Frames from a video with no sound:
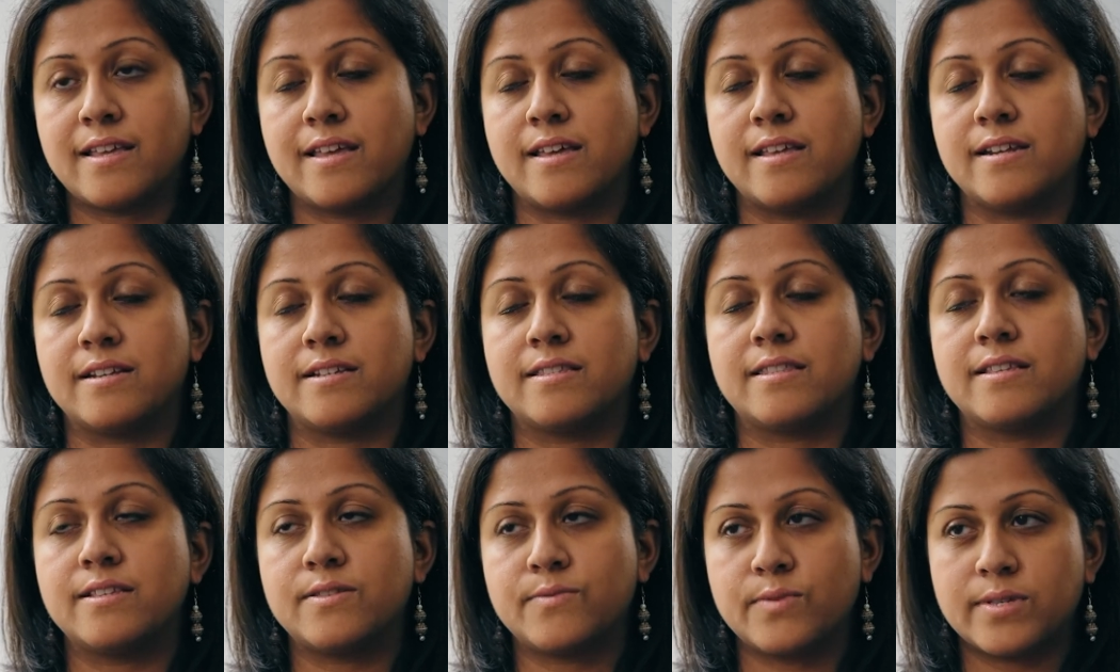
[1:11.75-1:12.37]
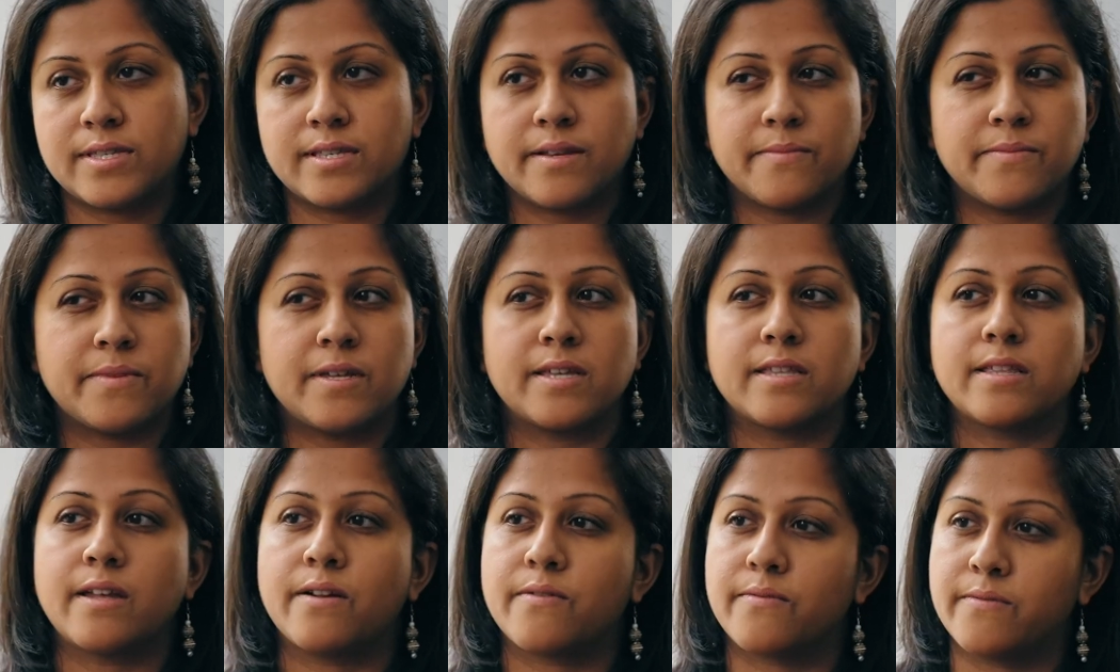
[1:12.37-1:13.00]
and this was
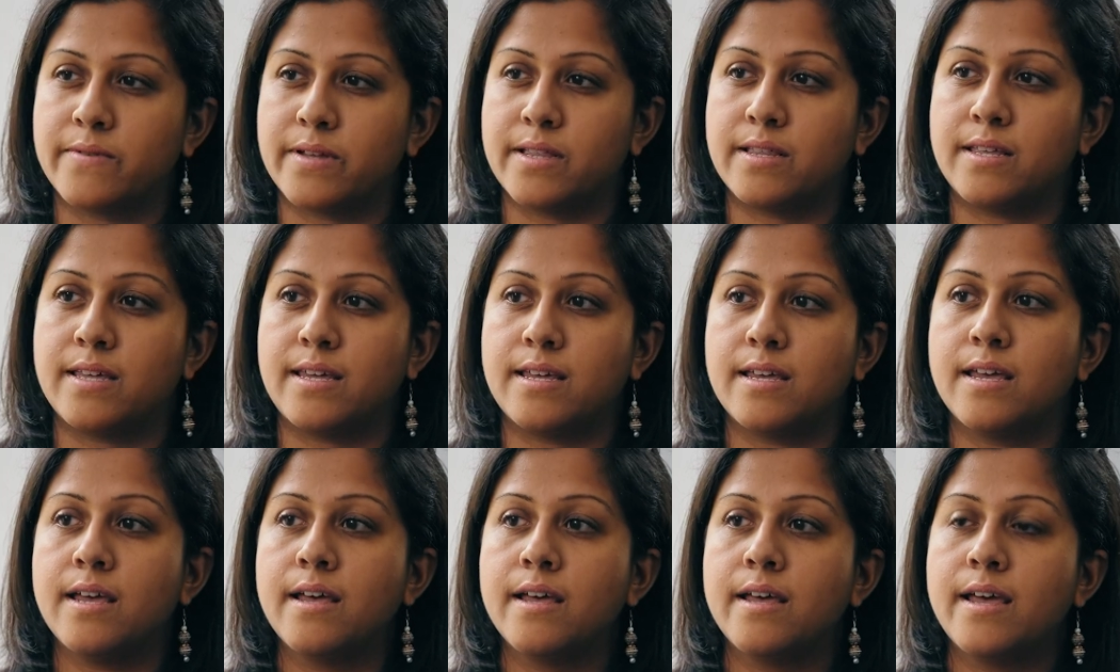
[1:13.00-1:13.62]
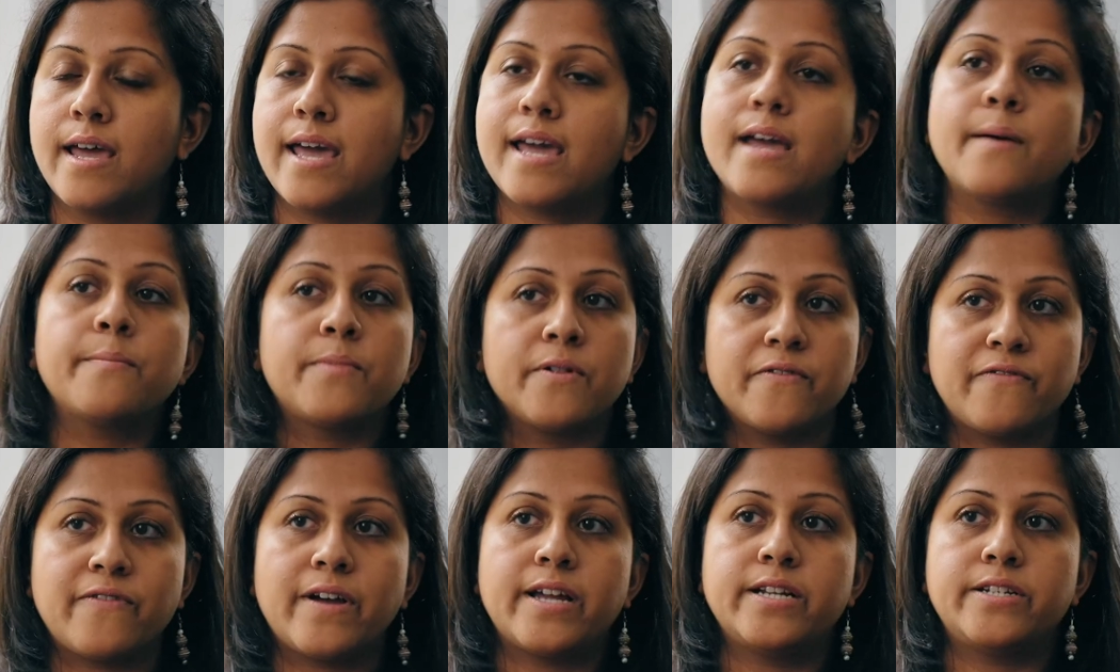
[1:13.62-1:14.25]
something that really
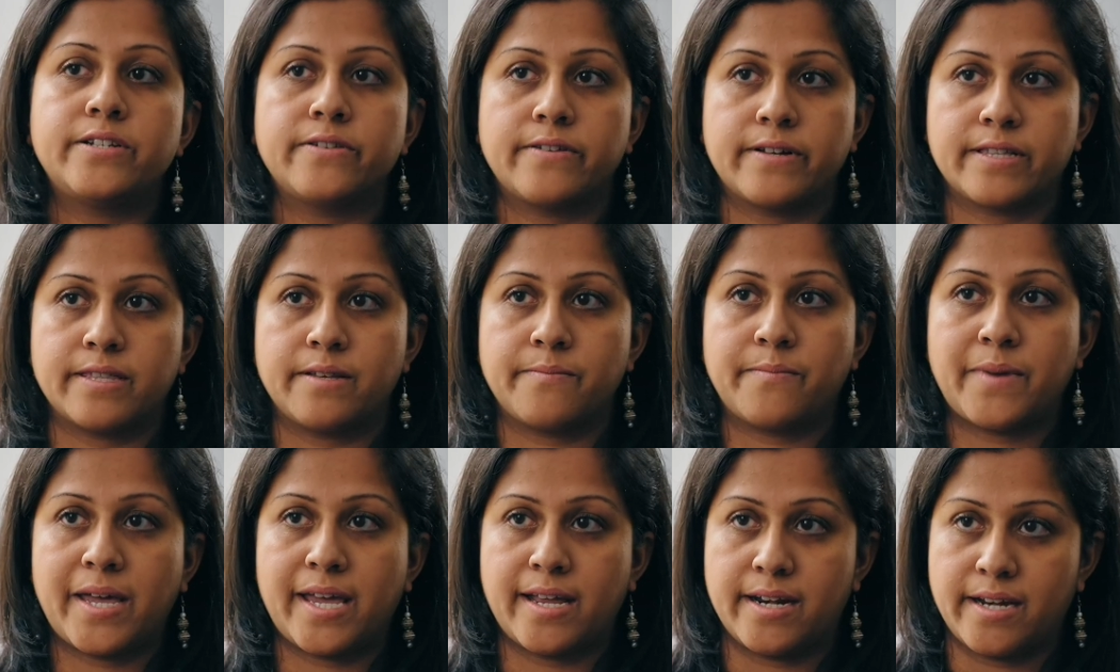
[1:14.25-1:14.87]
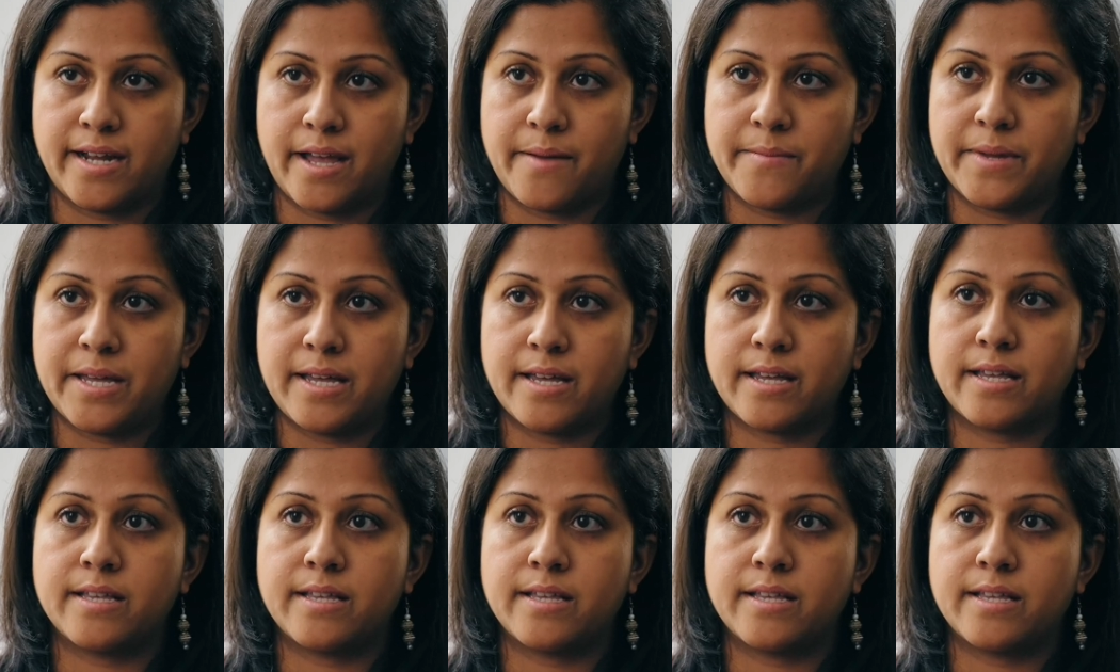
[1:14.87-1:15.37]
amplified during the pandemic.